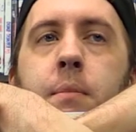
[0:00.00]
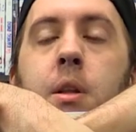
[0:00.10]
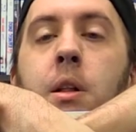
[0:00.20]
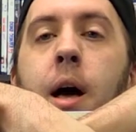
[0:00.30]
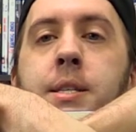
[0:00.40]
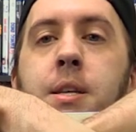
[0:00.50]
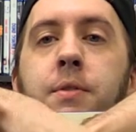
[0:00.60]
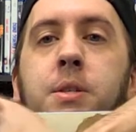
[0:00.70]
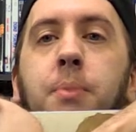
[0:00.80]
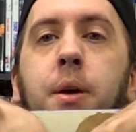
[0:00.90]
Last of
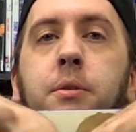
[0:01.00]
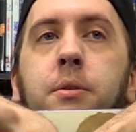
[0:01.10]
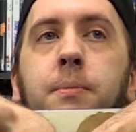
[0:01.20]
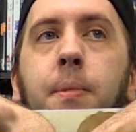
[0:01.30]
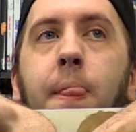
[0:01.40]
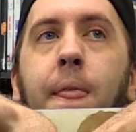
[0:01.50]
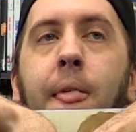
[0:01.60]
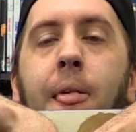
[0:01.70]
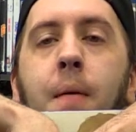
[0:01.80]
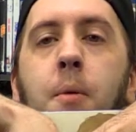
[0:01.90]
Us bundle,
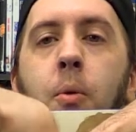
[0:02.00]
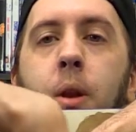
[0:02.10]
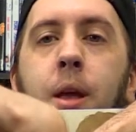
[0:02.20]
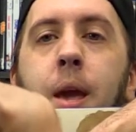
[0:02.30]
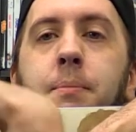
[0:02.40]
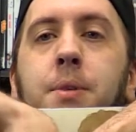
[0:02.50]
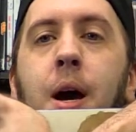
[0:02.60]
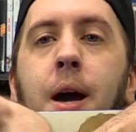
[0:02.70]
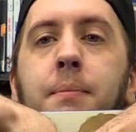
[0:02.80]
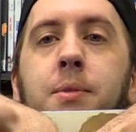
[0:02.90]
but when it came
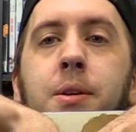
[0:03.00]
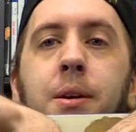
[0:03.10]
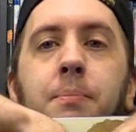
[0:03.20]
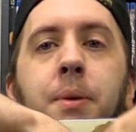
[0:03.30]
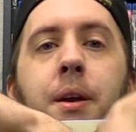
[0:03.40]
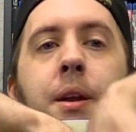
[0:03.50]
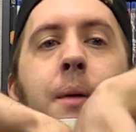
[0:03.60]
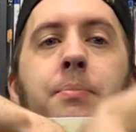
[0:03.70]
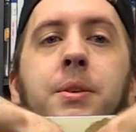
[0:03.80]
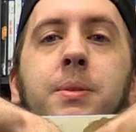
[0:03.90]
time to pick it
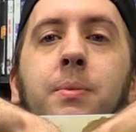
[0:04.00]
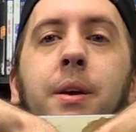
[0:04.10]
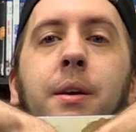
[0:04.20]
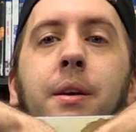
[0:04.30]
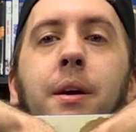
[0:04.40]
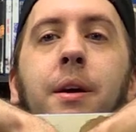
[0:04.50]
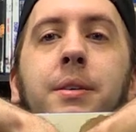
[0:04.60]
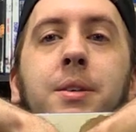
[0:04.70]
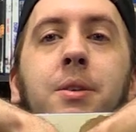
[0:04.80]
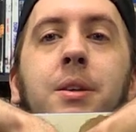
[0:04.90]
up this week,
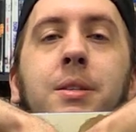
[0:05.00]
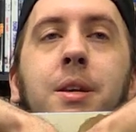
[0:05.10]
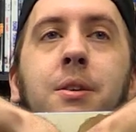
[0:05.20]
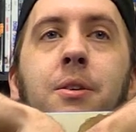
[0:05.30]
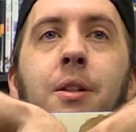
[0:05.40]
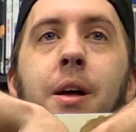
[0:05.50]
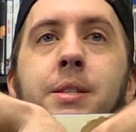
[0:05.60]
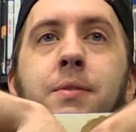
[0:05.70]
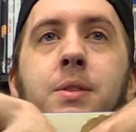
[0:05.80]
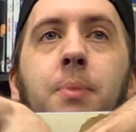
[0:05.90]
Sony discontinued the
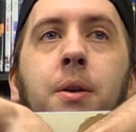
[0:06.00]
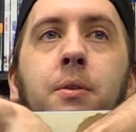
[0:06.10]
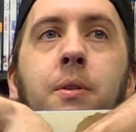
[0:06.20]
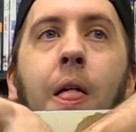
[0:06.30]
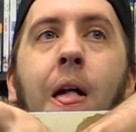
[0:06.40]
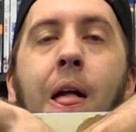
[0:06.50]
Last of Us bundle.